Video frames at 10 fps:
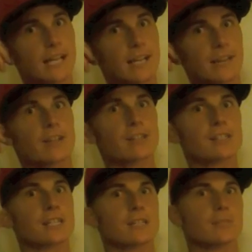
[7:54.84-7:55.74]
during
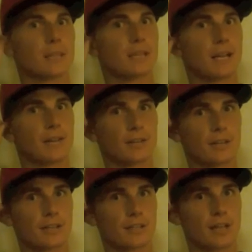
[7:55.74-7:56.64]
season, but not
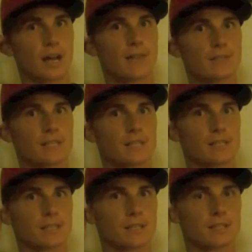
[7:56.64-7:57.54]
during off season,
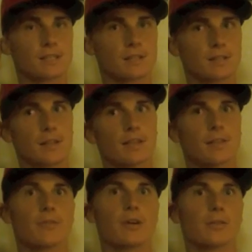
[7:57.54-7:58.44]
such as the
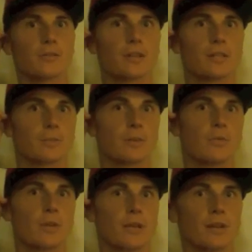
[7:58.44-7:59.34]
fall for us. But
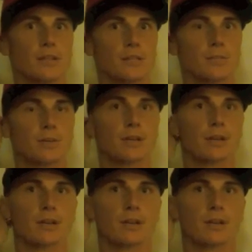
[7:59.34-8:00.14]
winter and spring are